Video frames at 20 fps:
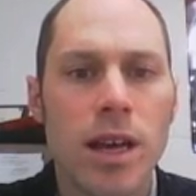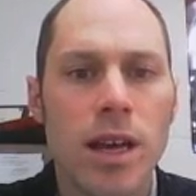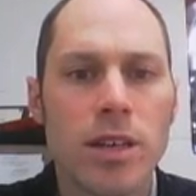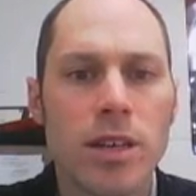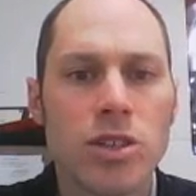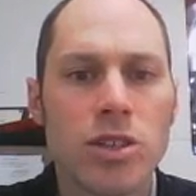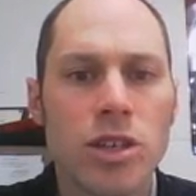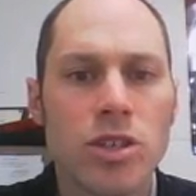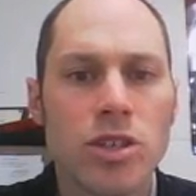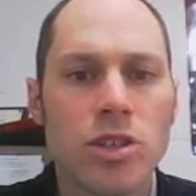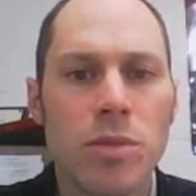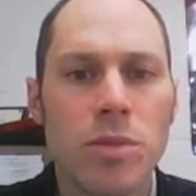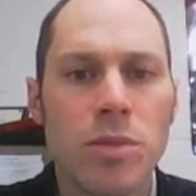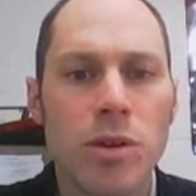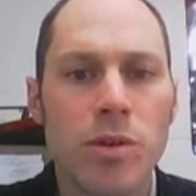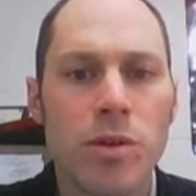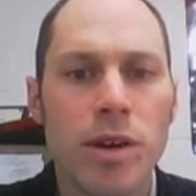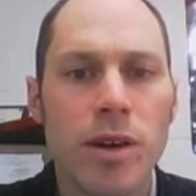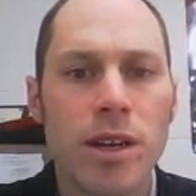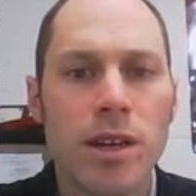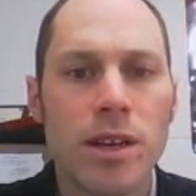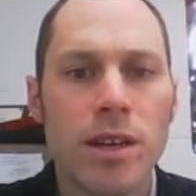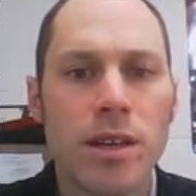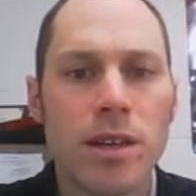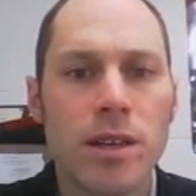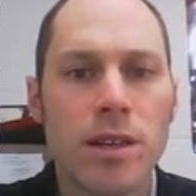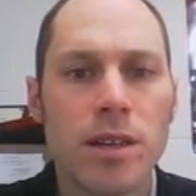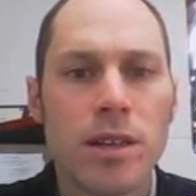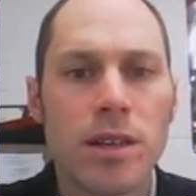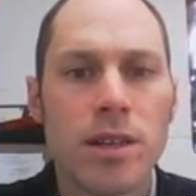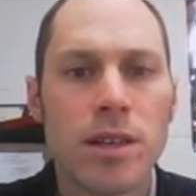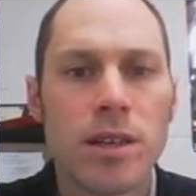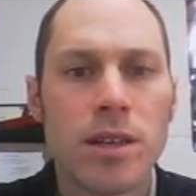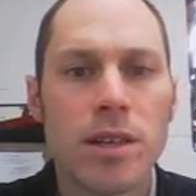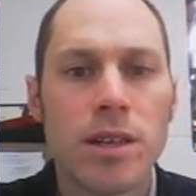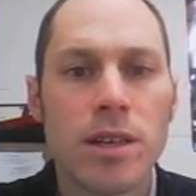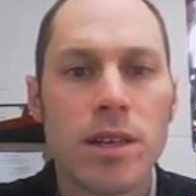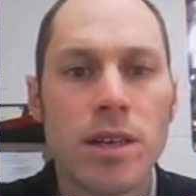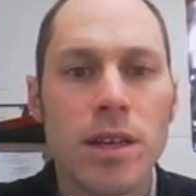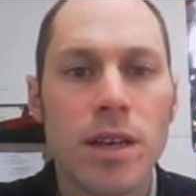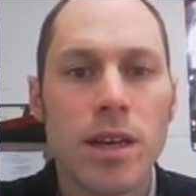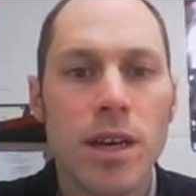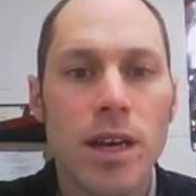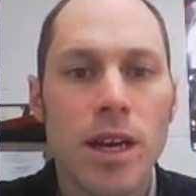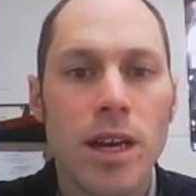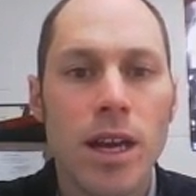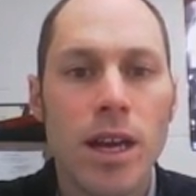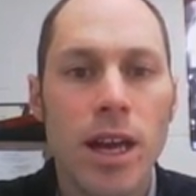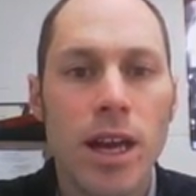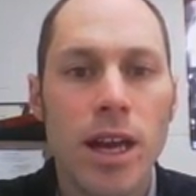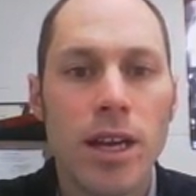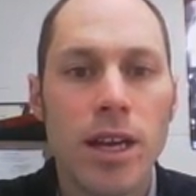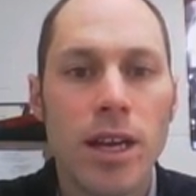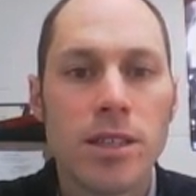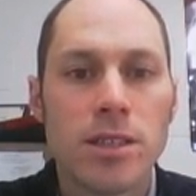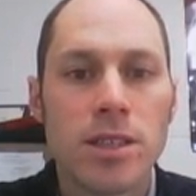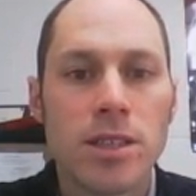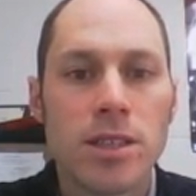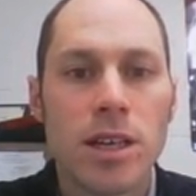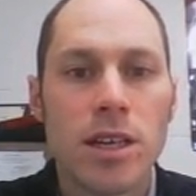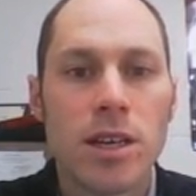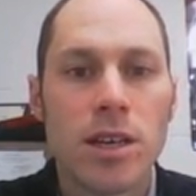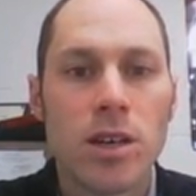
Actually, that should be when a is